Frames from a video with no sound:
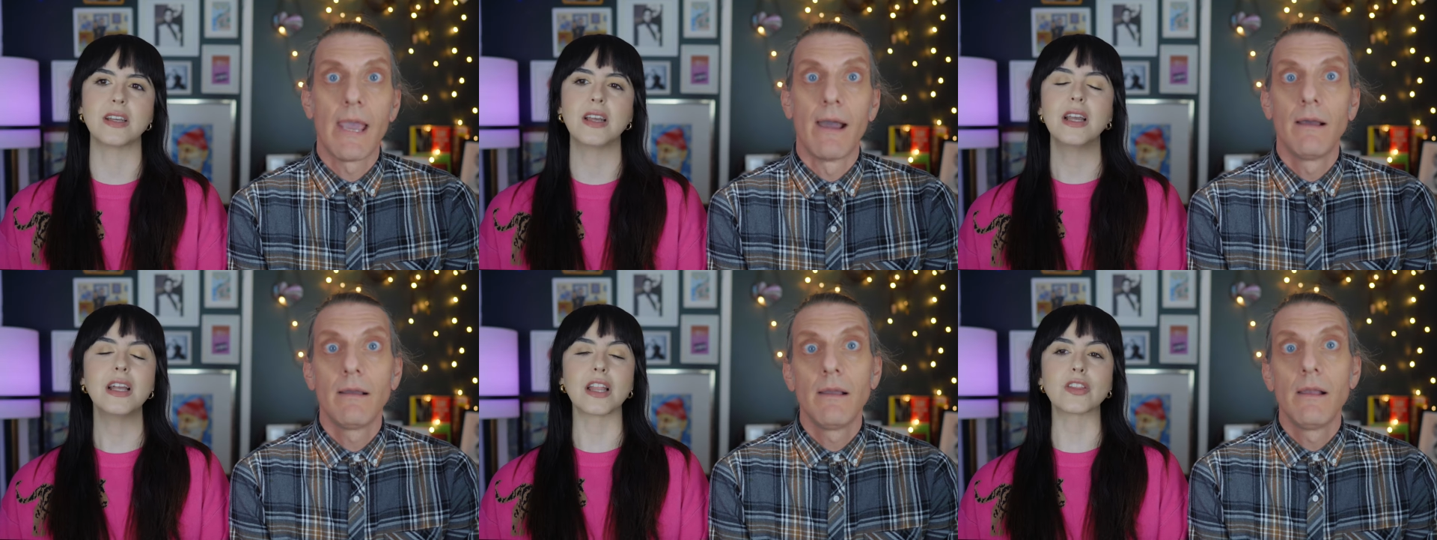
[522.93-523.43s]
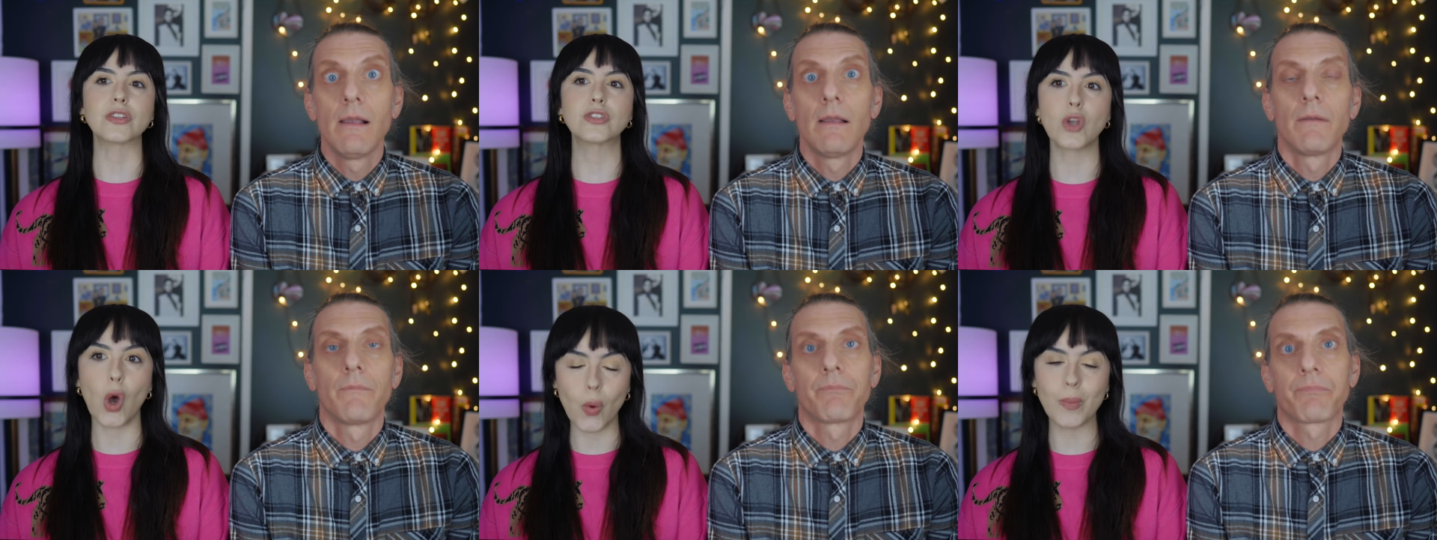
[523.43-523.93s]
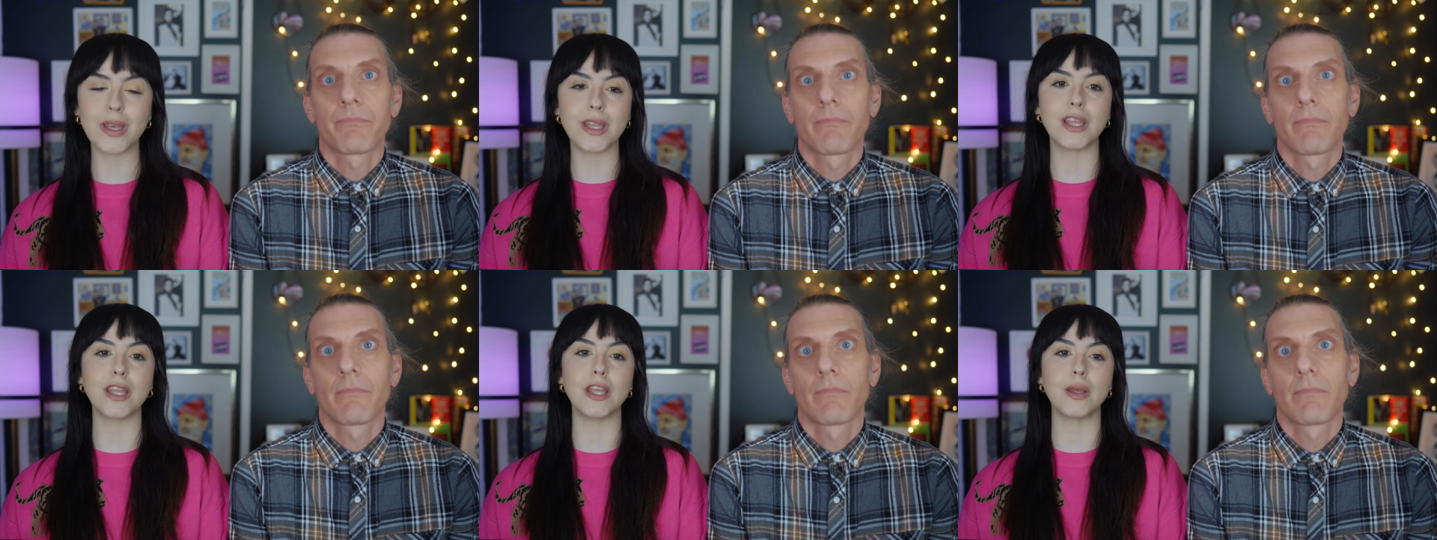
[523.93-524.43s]
Speaker 1: Yeah. Like there's so
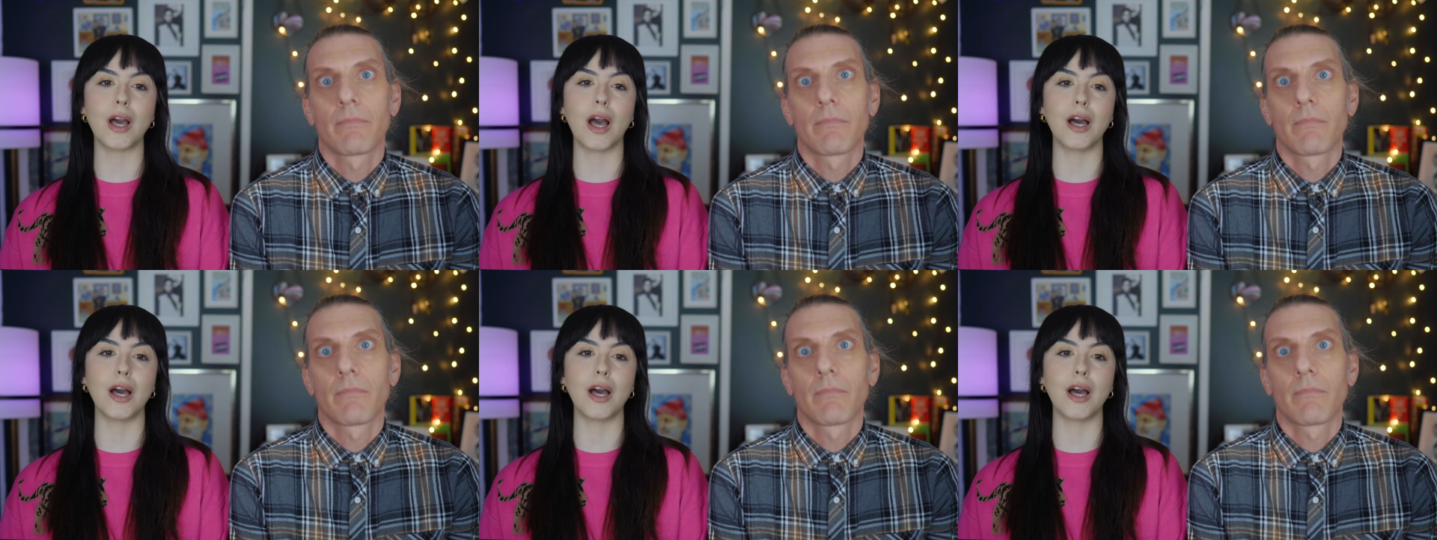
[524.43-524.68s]
many